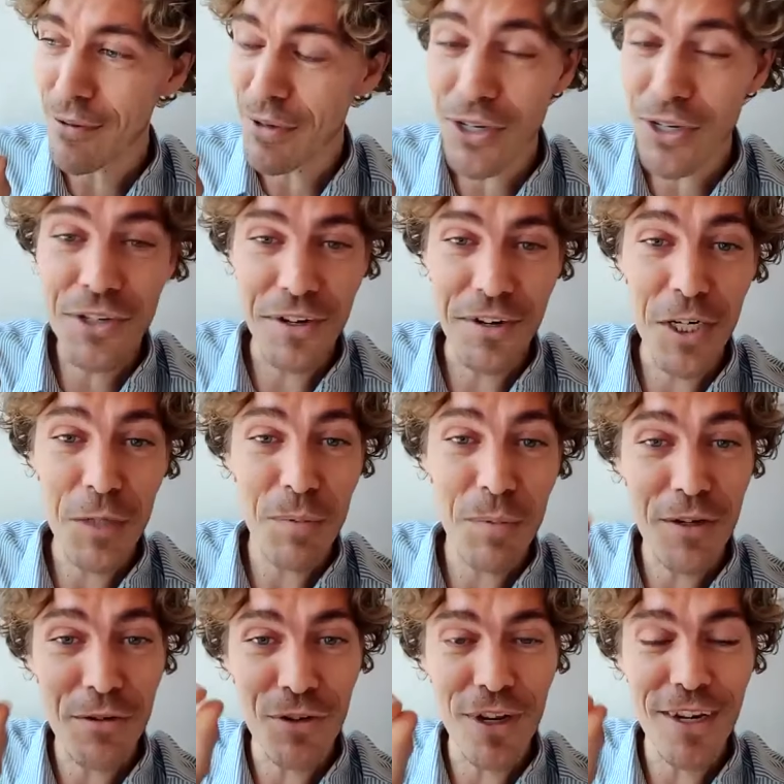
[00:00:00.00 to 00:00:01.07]
considered to
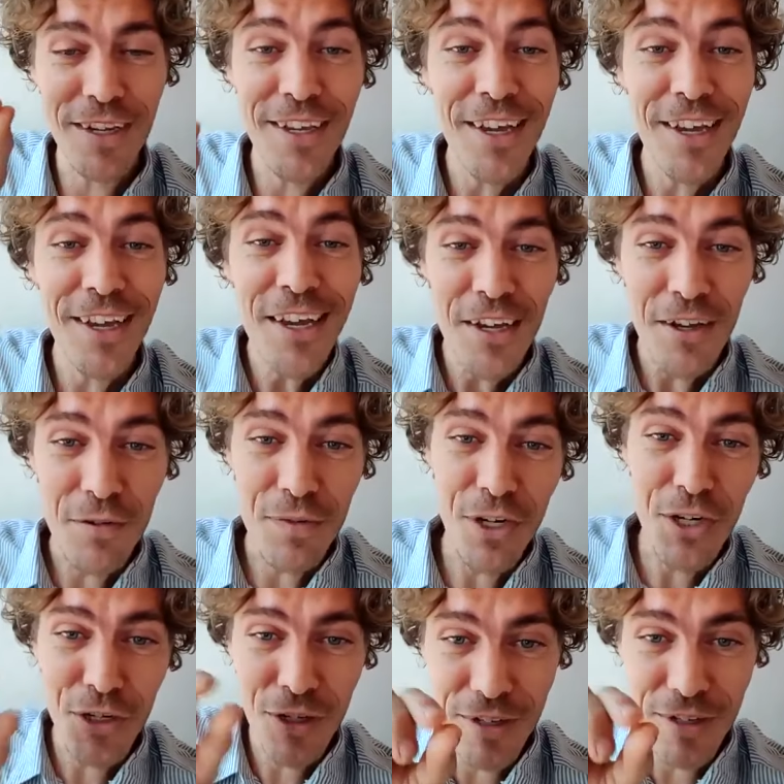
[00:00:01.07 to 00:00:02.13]
be really
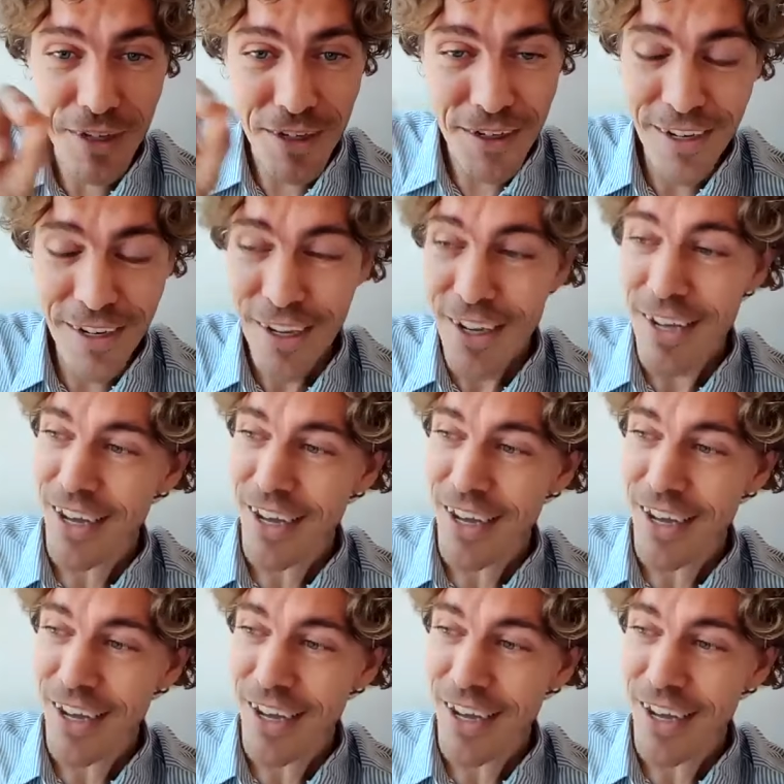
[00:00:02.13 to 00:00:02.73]
efficient in